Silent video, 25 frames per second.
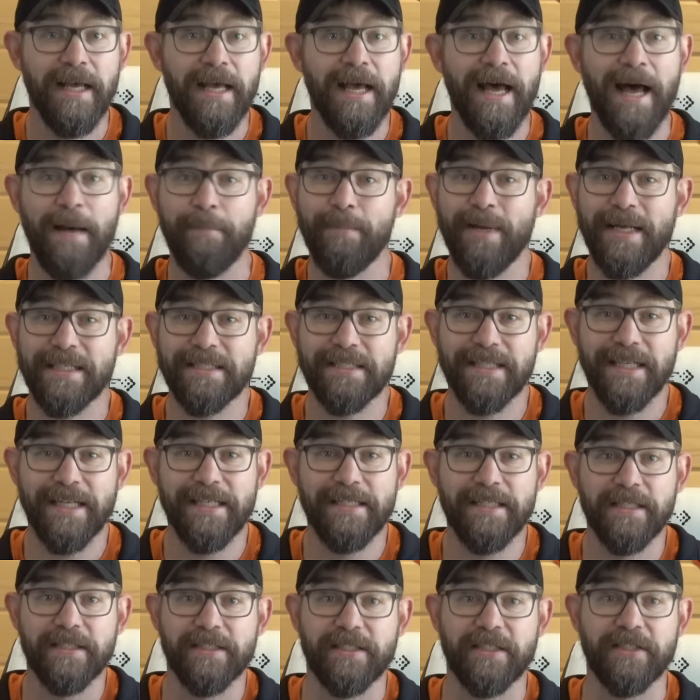I'm not
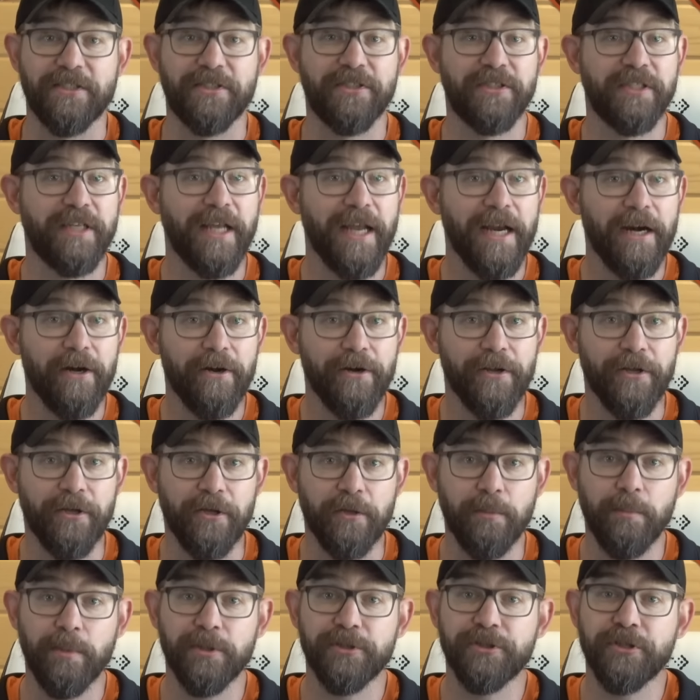saying this to scare
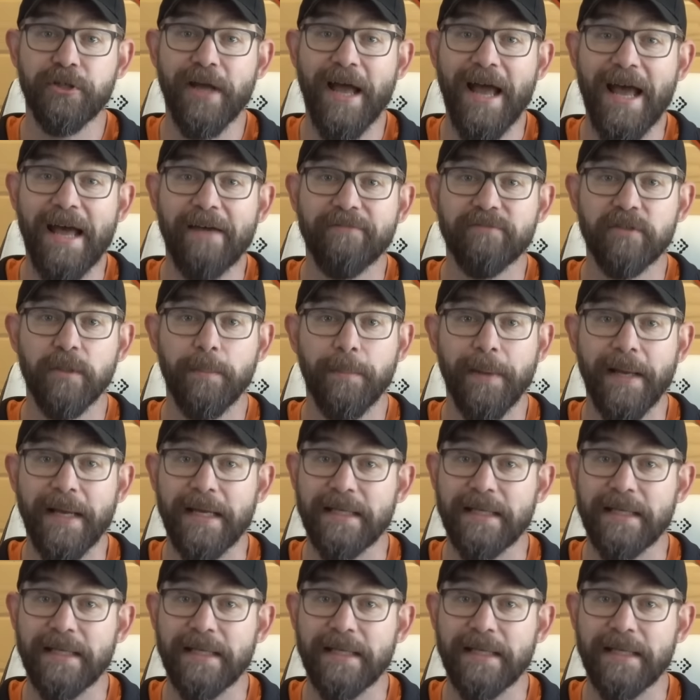you, but you have to pay